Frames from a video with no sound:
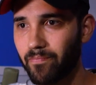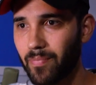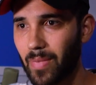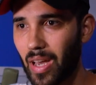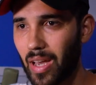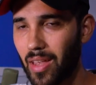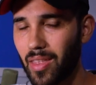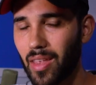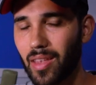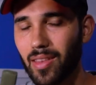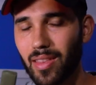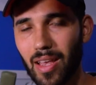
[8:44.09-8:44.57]

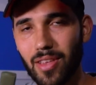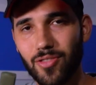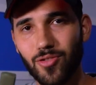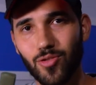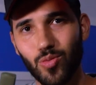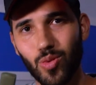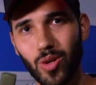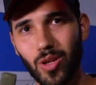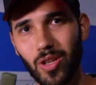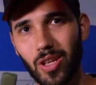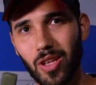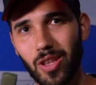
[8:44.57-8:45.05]
I think that's
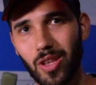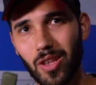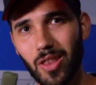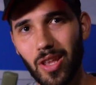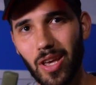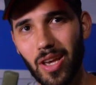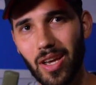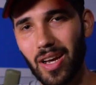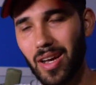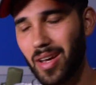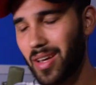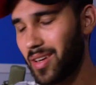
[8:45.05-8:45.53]
really the
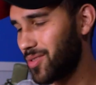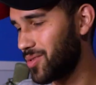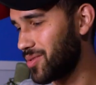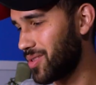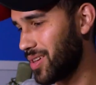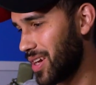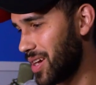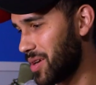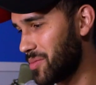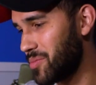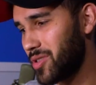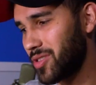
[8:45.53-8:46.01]
thing. I don't
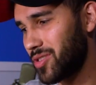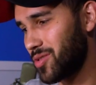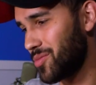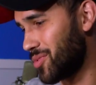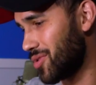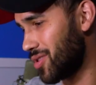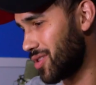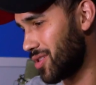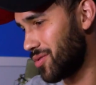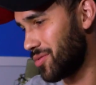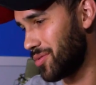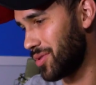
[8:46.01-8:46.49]
think I'm
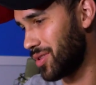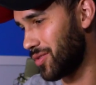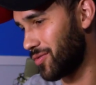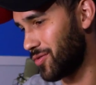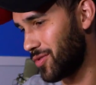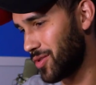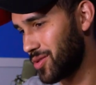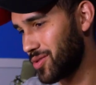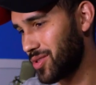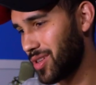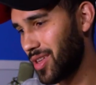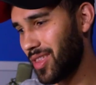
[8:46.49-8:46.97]
disappointed with the
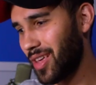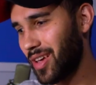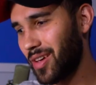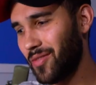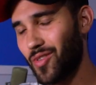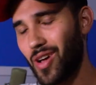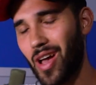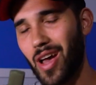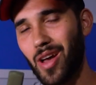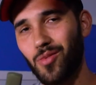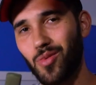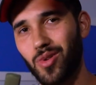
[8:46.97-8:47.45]
phones. I think
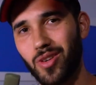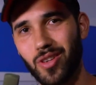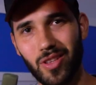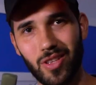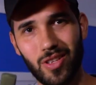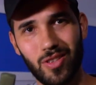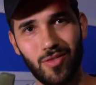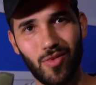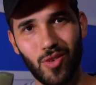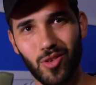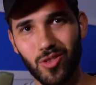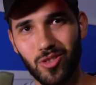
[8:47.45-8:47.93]
if I had one of
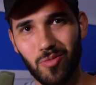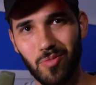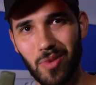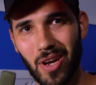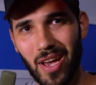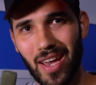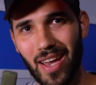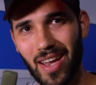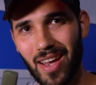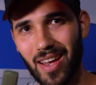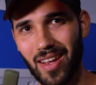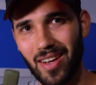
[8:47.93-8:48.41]
these phones in my
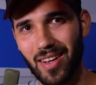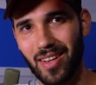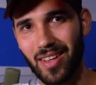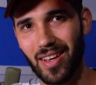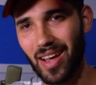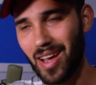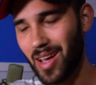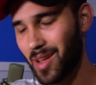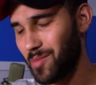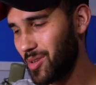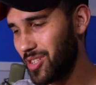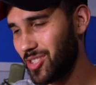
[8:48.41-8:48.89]
hand,
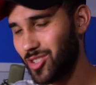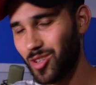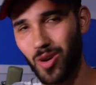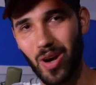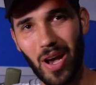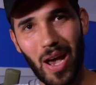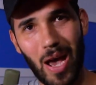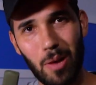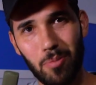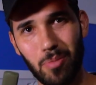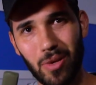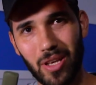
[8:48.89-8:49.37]
I'd be so
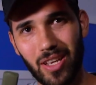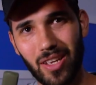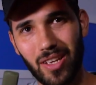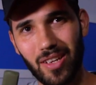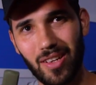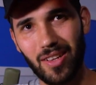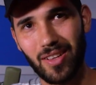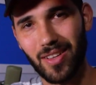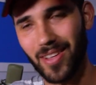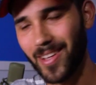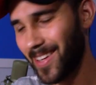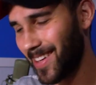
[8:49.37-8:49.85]
happy.
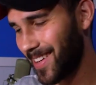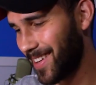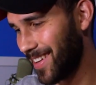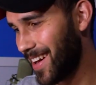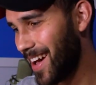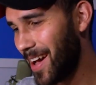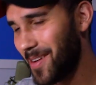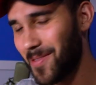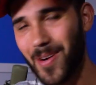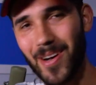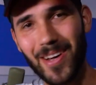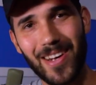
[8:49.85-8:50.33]
Like,
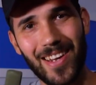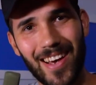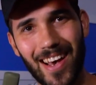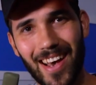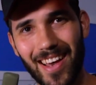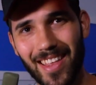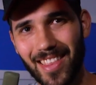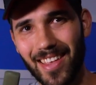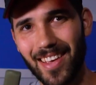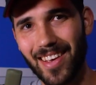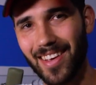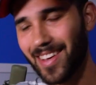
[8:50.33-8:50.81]
I would.
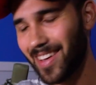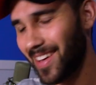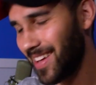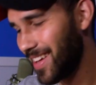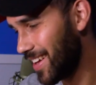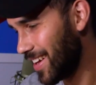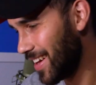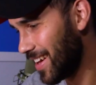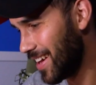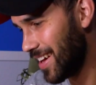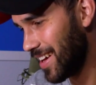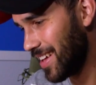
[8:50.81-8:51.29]
I think
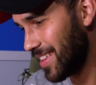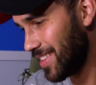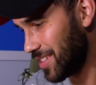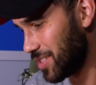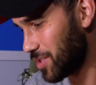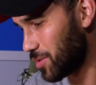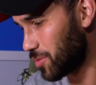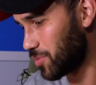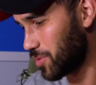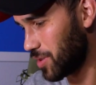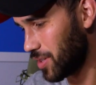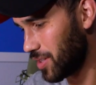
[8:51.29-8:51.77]
these
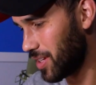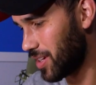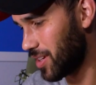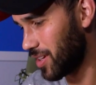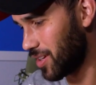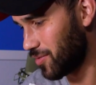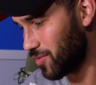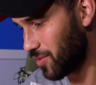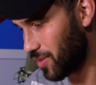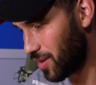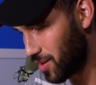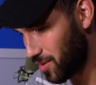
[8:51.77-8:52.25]
are really
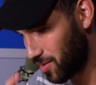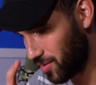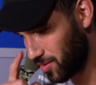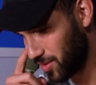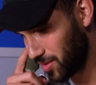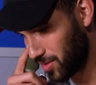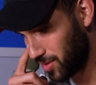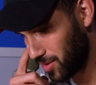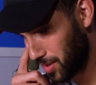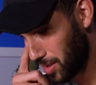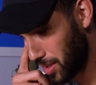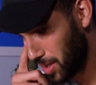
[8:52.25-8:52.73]
good
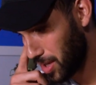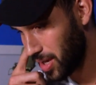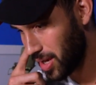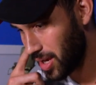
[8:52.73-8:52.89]
phones.